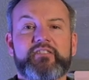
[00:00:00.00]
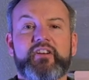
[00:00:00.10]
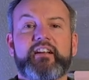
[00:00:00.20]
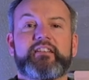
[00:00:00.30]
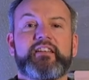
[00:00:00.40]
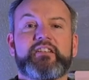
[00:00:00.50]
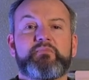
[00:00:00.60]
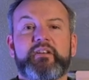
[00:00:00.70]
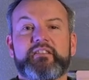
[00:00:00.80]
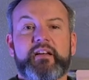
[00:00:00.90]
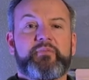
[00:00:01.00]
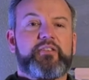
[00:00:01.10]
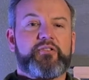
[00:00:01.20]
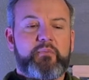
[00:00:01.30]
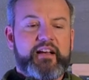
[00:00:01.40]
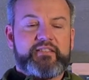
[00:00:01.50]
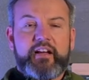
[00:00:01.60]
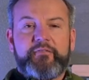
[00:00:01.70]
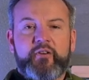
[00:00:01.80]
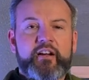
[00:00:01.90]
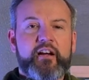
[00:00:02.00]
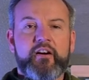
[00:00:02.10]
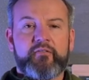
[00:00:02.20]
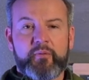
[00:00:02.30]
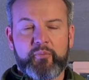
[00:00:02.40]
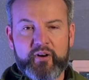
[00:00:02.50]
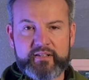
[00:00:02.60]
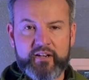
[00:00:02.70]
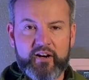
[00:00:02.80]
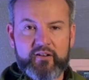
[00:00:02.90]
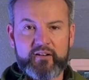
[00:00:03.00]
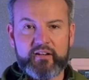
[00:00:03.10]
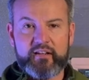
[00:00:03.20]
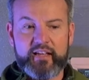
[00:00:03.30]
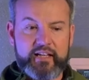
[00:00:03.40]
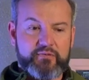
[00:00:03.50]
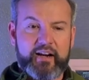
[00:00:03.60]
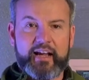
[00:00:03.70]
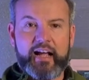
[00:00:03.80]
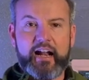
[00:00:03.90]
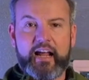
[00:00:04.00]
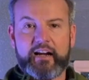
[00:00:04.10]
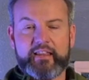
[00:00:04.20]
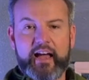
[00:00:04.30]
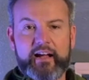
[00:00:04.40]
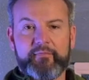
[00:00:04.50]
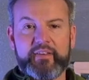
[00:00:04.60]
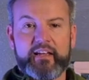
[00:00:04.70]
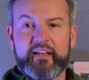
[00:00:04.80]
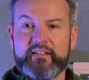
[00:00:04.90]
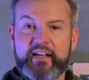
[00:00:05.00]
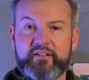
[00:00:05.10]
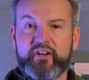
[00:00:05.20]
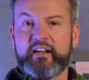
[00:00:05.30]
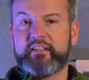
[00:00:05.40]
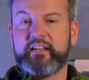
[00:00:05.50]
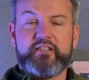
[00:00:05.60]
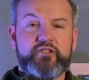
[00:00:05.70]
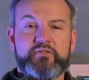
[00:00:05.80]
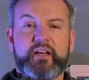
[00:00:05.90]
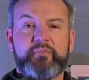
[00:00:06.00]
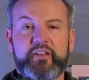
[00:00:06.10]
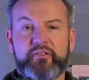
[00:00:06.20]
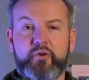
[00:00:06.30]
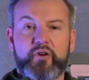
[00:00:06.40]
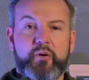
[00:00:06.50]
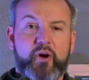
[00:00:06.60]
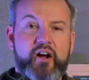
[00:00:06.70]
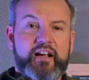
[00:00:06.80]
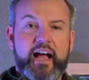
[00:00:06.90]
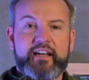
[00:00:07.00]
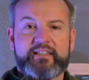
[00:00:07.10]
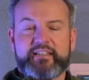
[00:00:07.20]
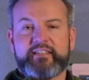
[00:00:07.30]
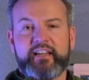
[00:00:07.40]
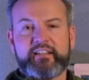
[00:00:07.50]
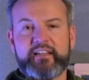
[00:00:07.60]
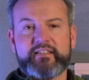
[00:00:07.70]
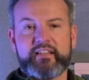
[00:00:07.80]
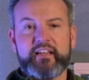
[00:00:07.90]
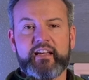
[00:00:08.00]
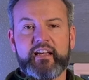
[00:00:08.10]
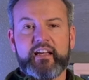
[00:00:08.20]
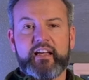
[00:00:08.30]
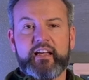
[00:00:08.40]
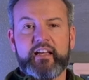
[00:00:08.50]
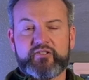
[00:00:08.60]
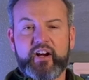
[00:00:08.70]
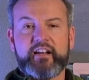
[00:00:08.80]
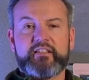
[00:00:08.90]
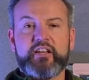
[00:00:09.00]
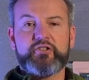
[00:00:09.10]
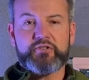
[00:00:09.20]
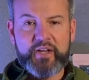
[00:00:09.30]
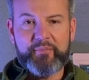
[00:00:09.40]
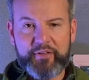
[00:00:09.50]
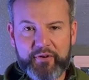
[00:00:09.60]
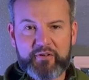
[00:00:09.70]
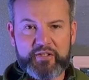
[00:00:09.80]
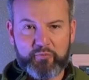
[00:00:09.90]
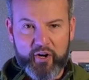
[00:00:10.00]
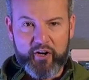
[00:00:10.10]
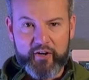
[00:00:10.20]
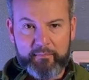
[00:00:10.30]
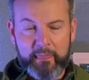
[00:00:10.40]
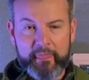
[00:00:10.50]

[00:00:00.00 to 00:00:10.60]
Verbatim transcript: trying to teach me something through my suffering from poison oak. That's what I got out of that. He's not trying to teach you something through your bronchitis and sickness. He's trying to teach you something through his word.